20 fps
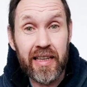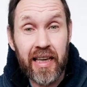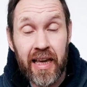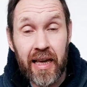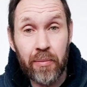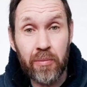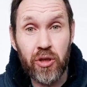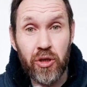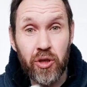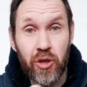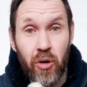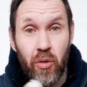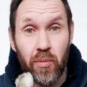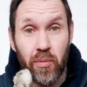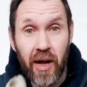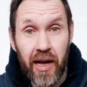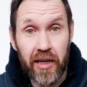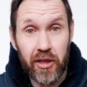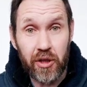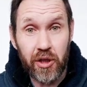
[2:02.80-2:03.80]
games so
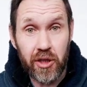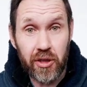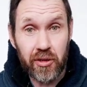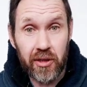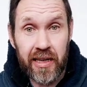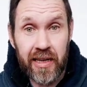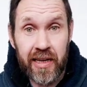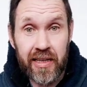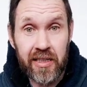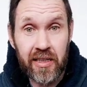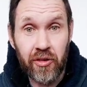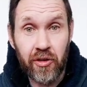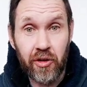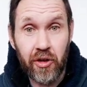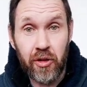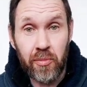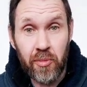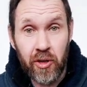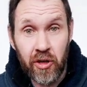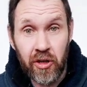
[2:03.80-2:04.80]
much. He gets in their
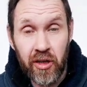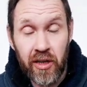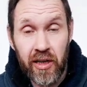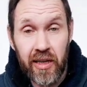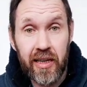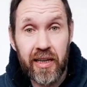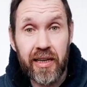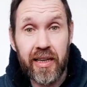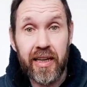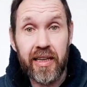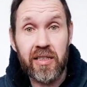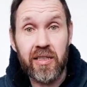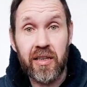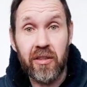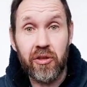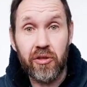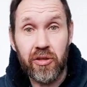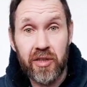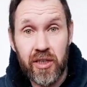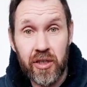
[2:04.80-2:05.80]
community, he gets
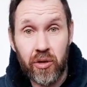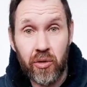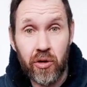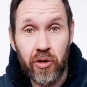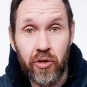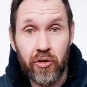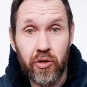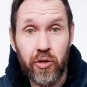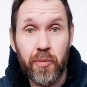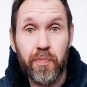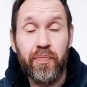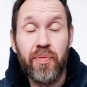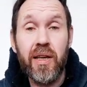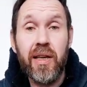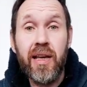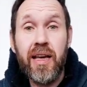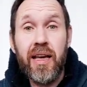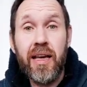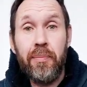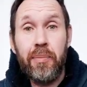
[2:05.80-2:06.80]
in their Discord group.
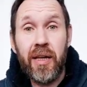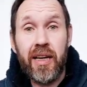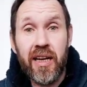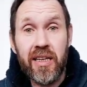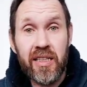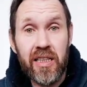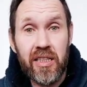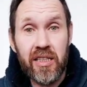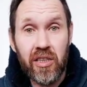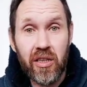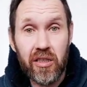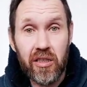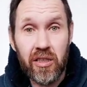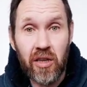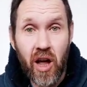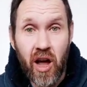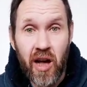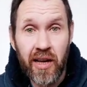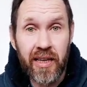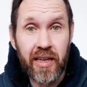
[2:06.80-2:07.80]
Because he's
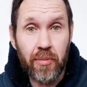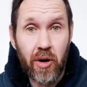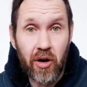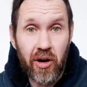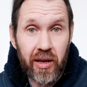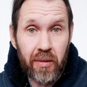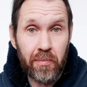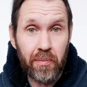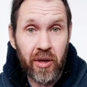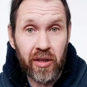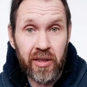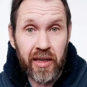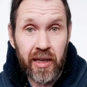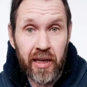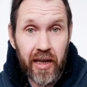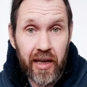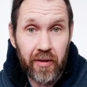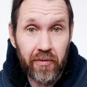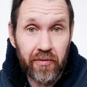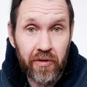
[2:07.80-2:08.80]
talking about it and
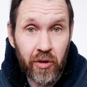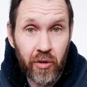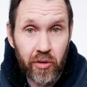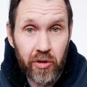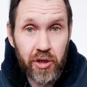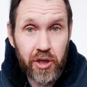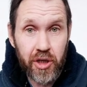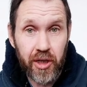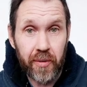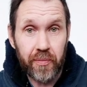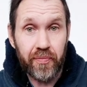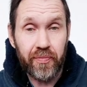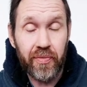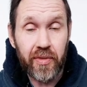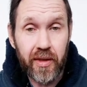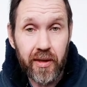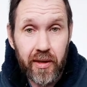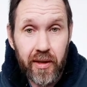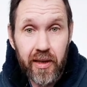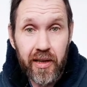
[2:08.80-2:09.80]
building a viewership,
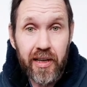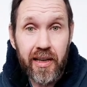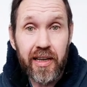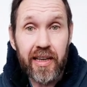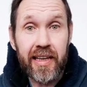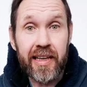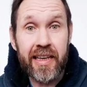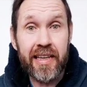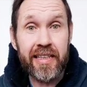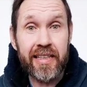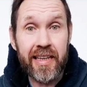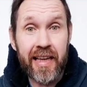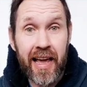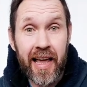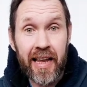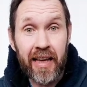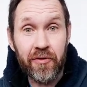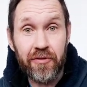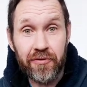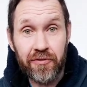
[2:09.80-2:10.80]
he's
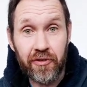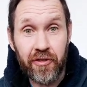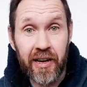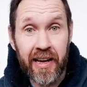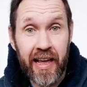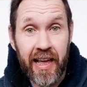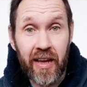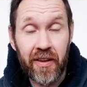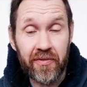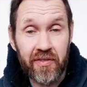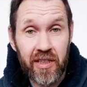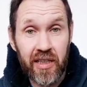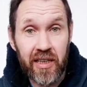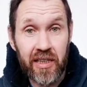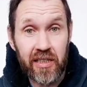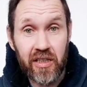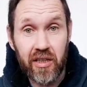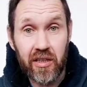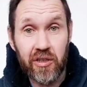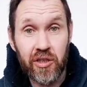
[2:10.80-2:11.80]
getting free
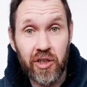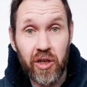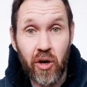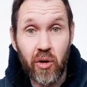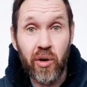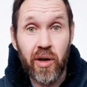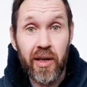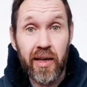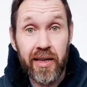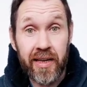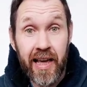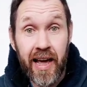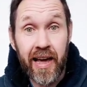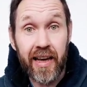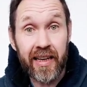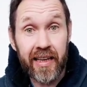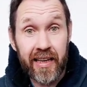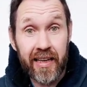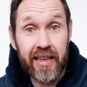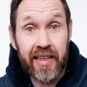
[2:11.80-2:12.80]
NFTs. So yeah,
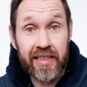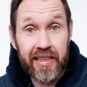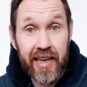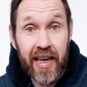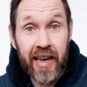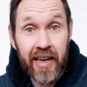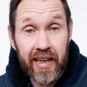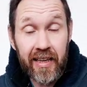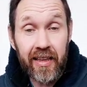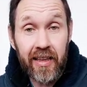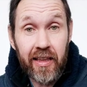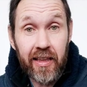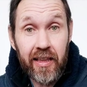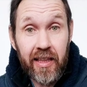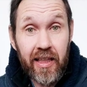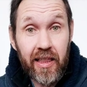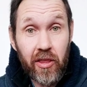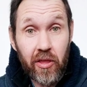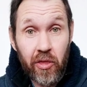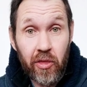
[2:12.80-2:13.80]
he is getting
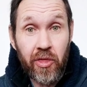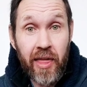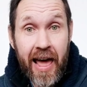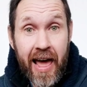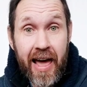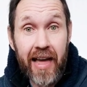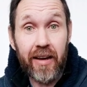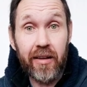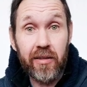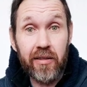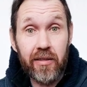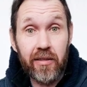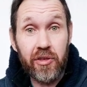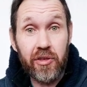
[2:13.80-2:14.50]
that